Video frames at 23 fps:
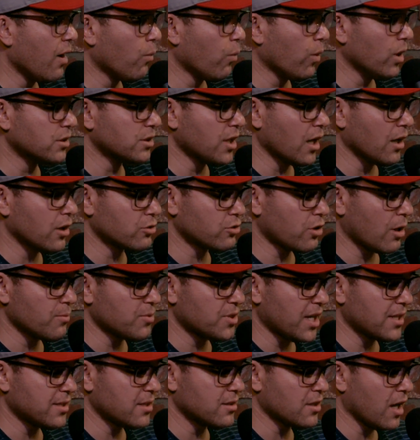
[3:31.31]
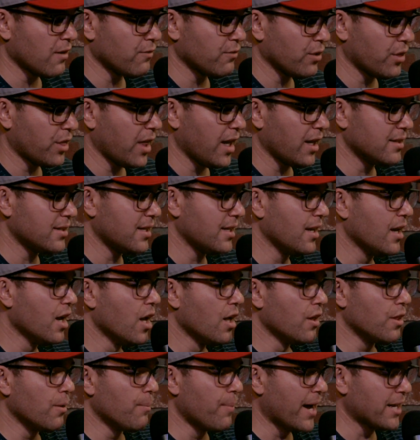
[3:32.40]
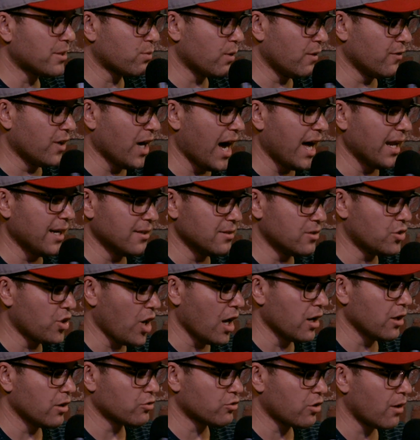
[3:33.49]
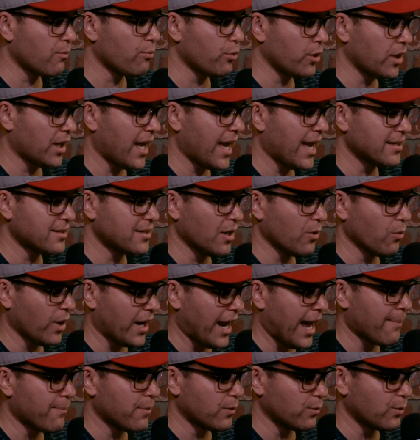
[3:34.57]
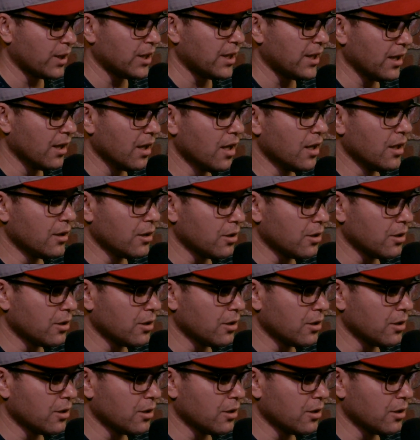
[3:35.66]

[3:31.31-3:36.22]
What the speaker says: where Donald Trump says these awful things. The best we've got is Donald Trump recanting what happened when he